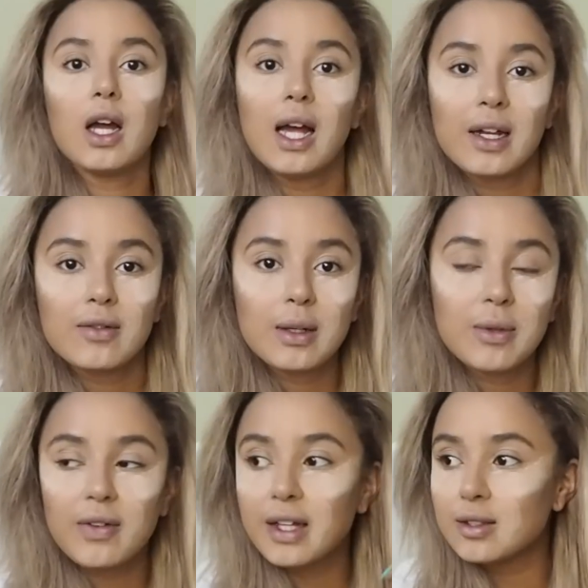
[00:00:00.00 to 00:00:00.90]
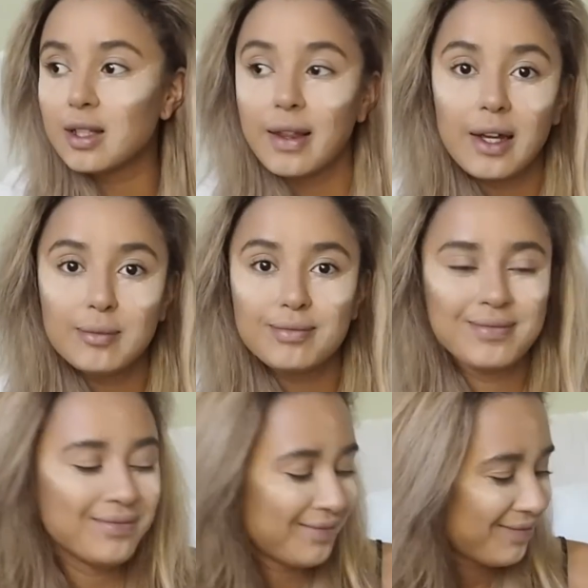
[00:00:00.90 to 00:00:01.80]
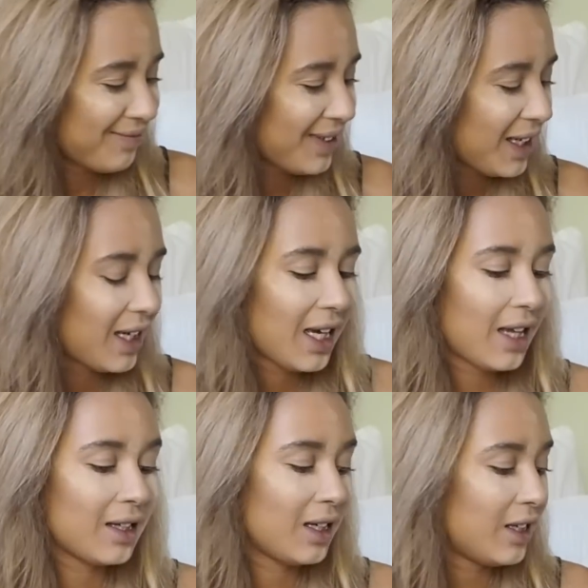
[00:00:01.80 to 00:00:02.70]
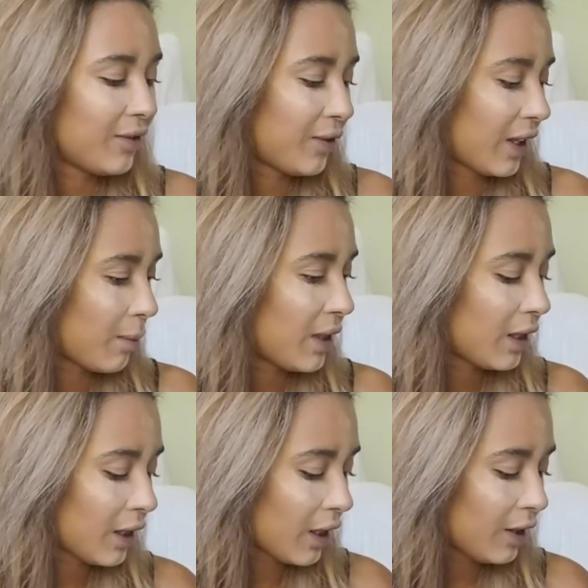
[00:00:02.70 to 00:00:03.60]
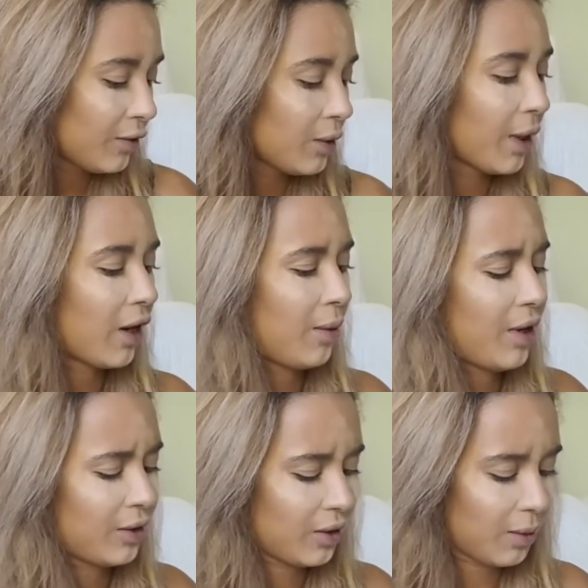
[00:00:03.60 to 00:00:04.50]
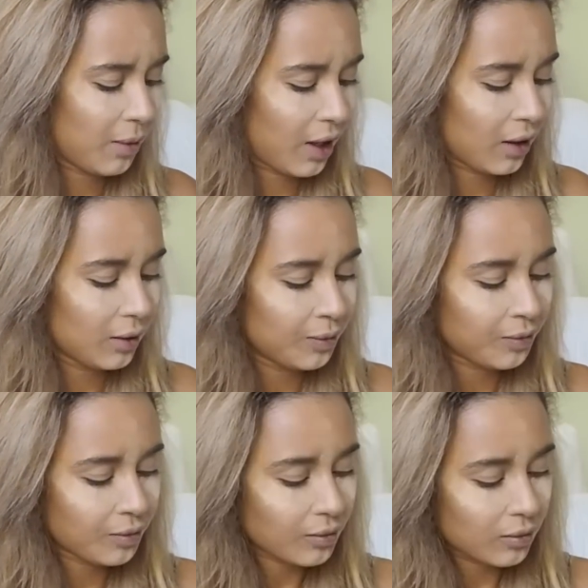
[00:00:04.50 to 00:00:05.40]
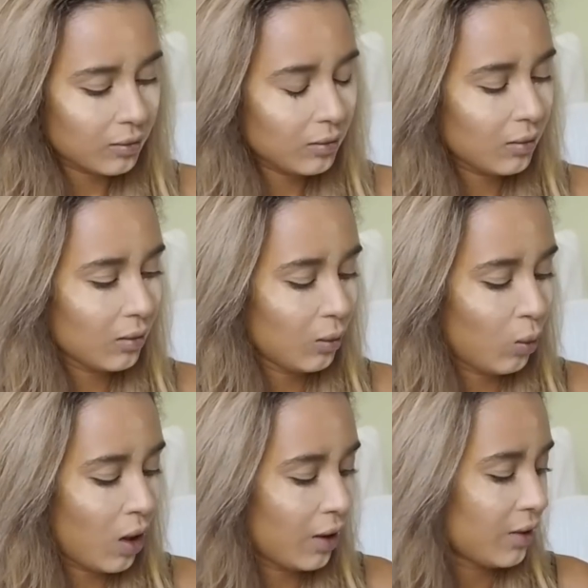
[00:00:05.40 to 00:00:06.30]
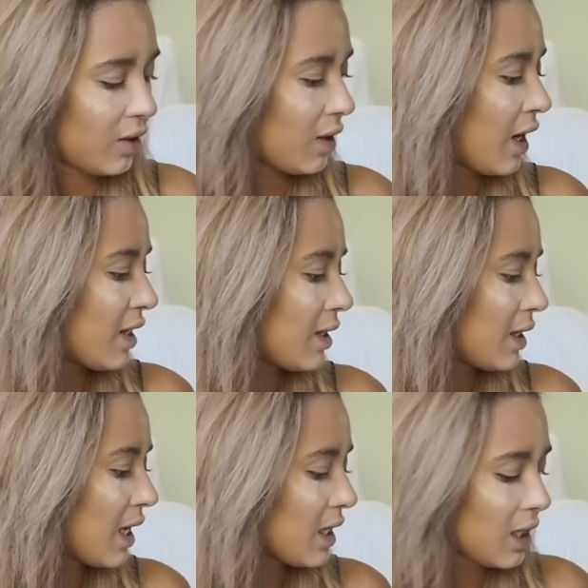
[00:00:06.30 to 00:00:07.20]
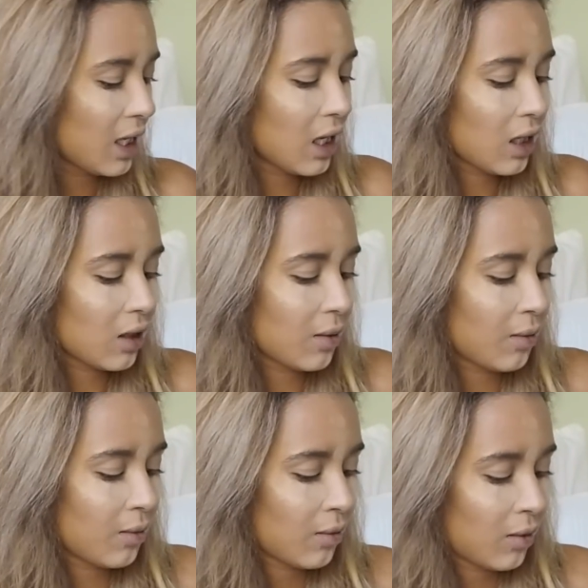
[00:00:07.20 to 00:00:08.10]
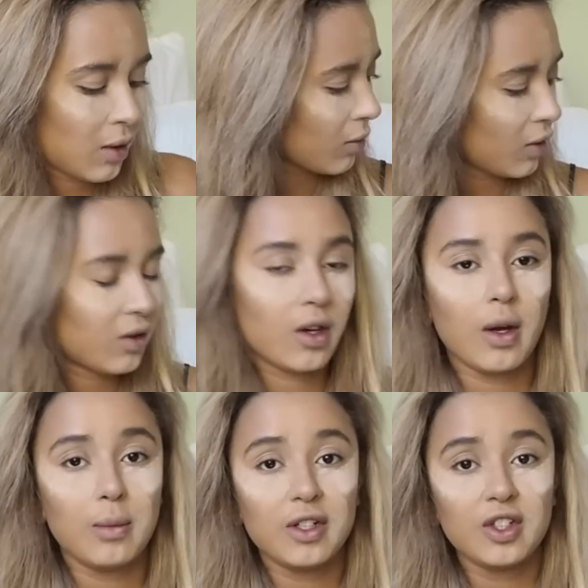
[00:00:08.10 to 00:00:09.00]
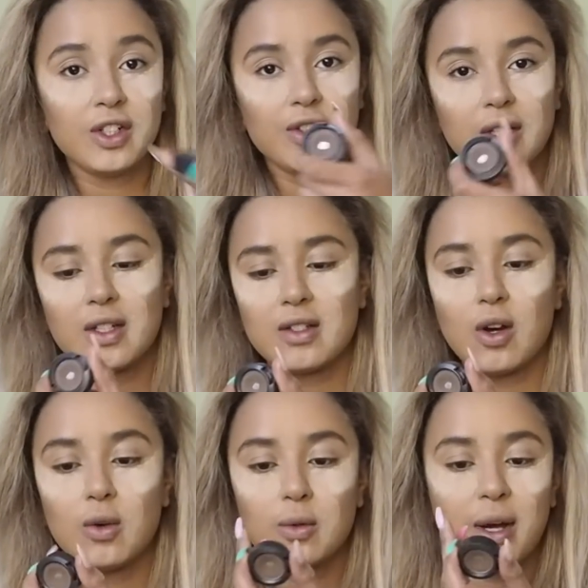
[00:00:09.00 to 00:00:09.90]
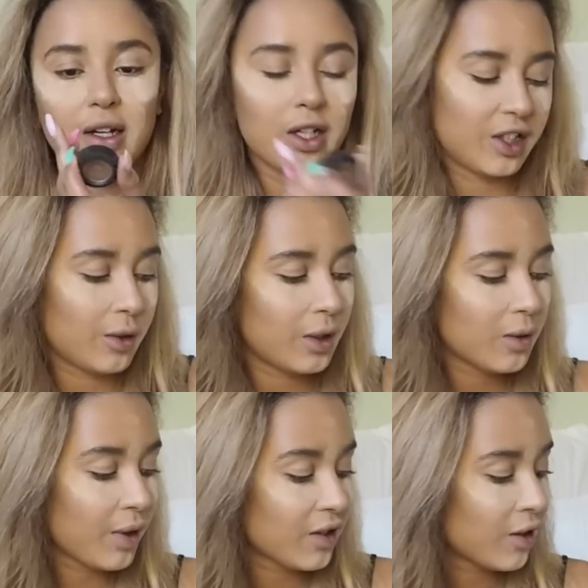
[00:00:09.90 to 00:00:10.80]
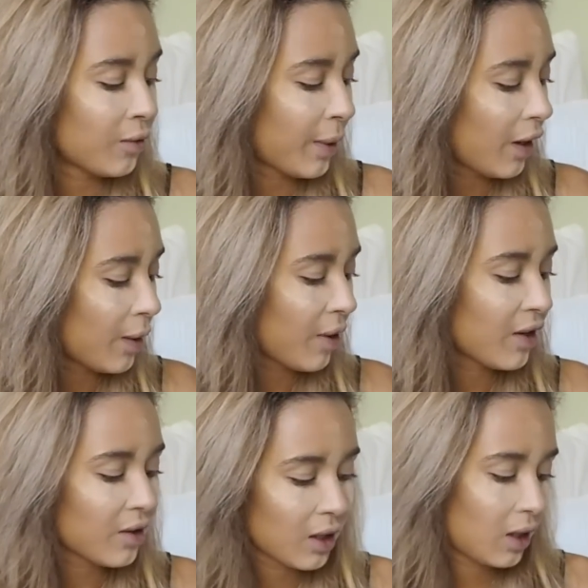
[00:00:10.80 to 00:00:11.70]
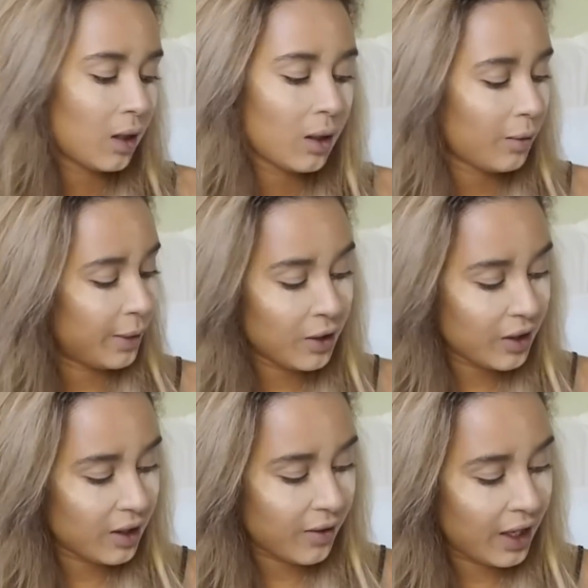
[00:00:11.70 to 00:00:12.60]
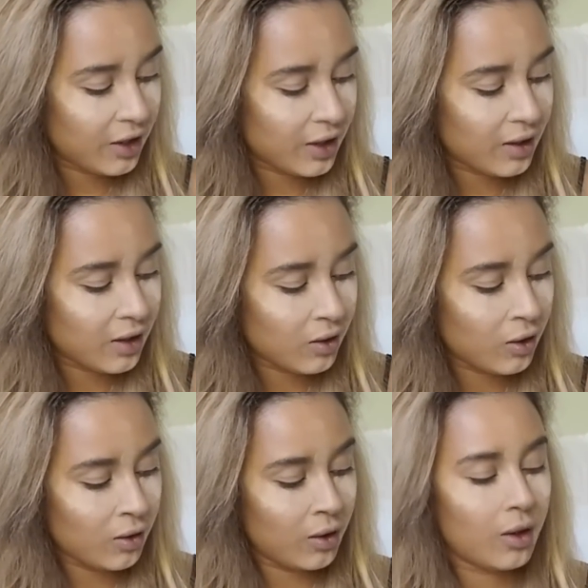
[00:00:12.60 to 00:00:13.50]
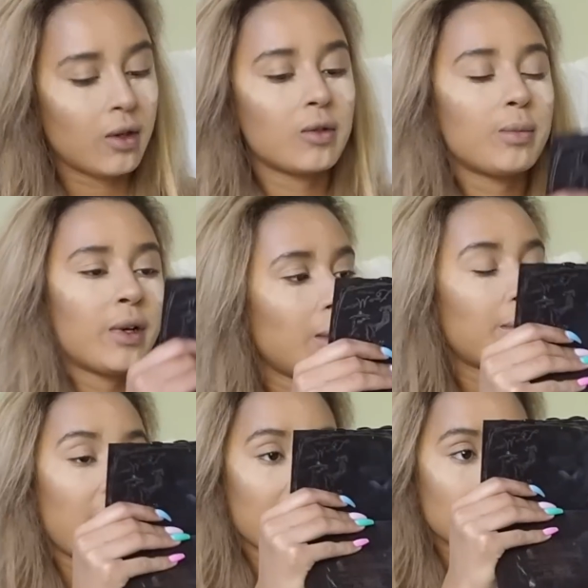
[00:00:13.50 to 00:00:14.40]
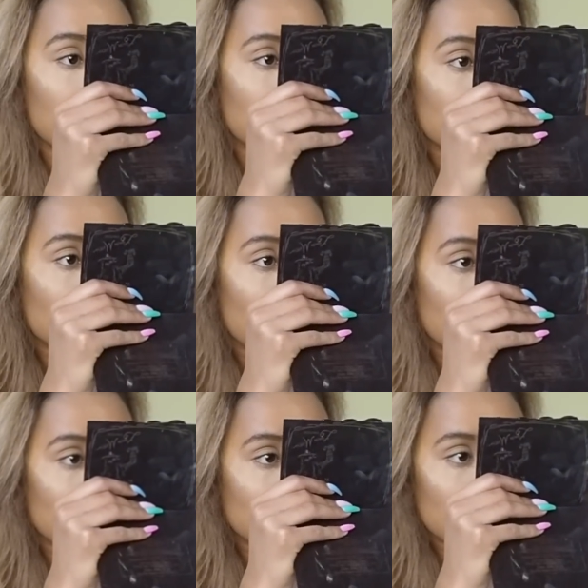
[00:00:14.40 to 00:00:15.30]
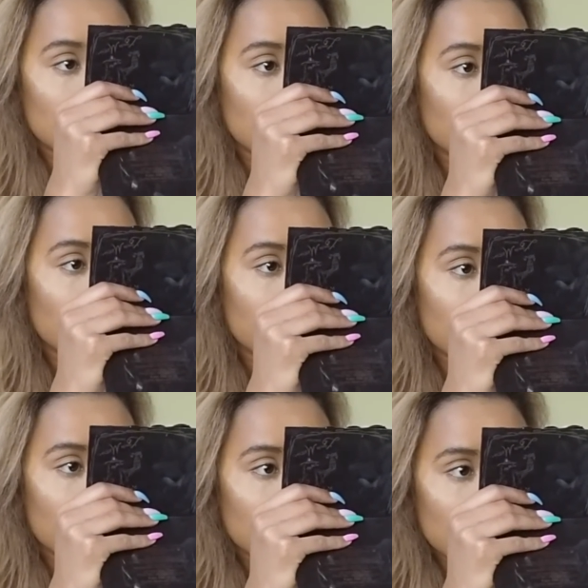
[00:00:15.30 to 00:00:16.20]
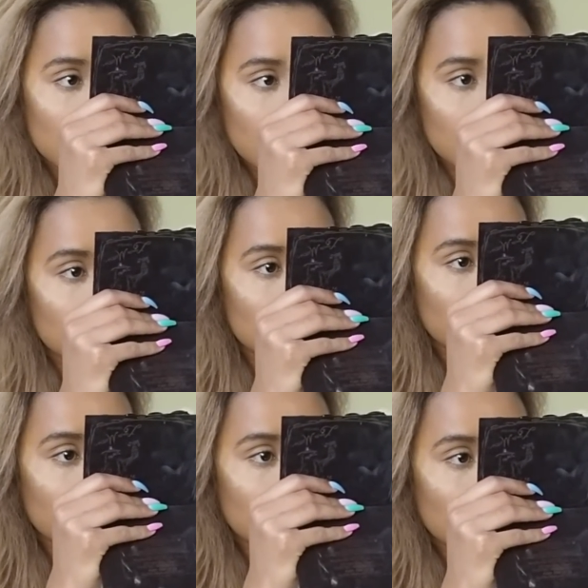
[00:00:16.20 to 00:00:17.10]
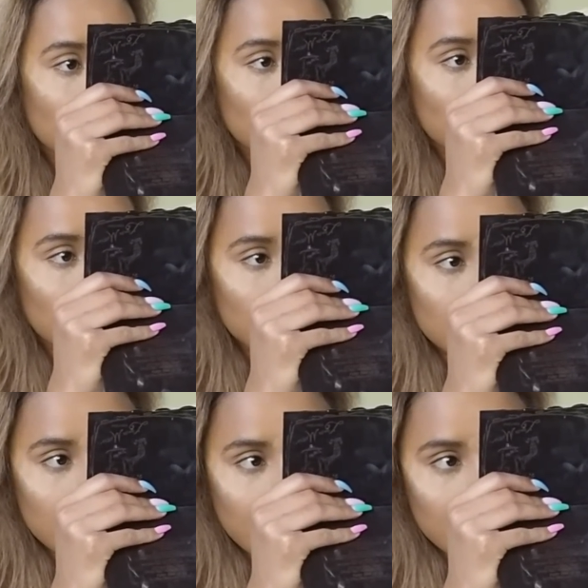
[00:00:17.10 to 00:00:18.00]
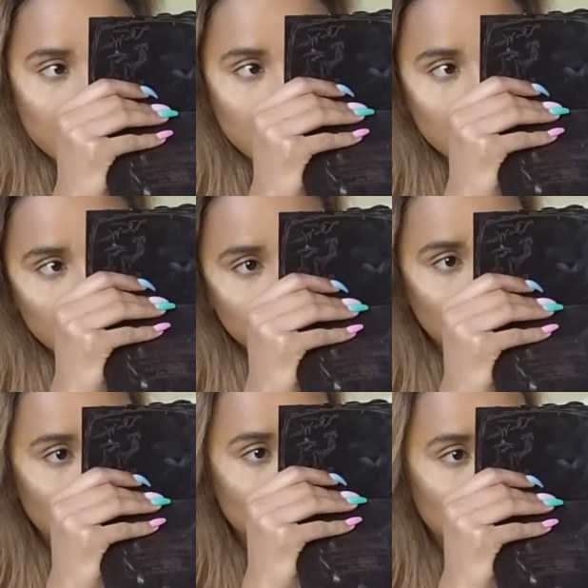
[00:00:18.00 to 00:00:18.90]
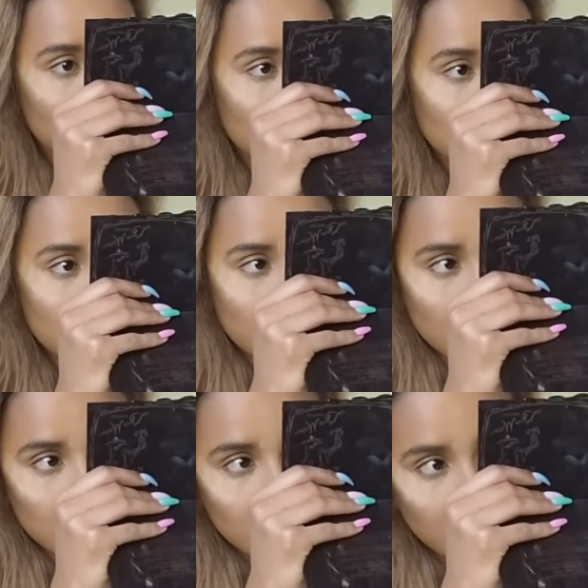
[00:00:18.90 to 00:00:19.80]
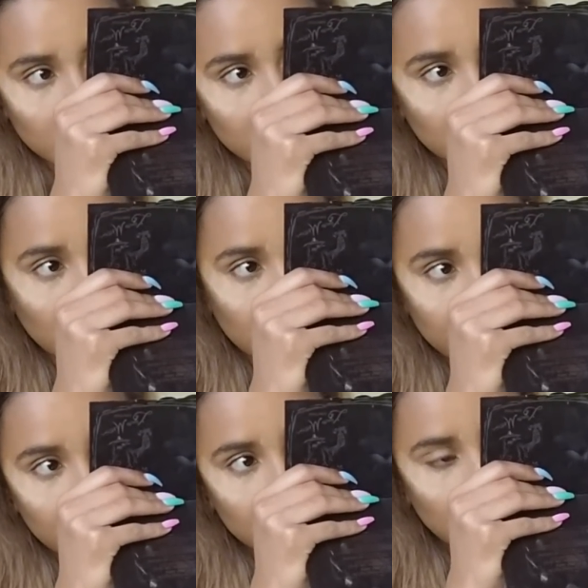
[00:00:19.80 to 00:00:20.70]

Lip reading: And around my face, like that. And then I leave it for like a minute. I kind of do my eyebrows or something whilst that's setting. So I'm literally using this old MAC eyeshadow in Espresso for my eyebrows. I've been using this for ages. It's so old, but at the moment I don't really have anything else to use, and I don't really know what I want to get to use, so I just kind of use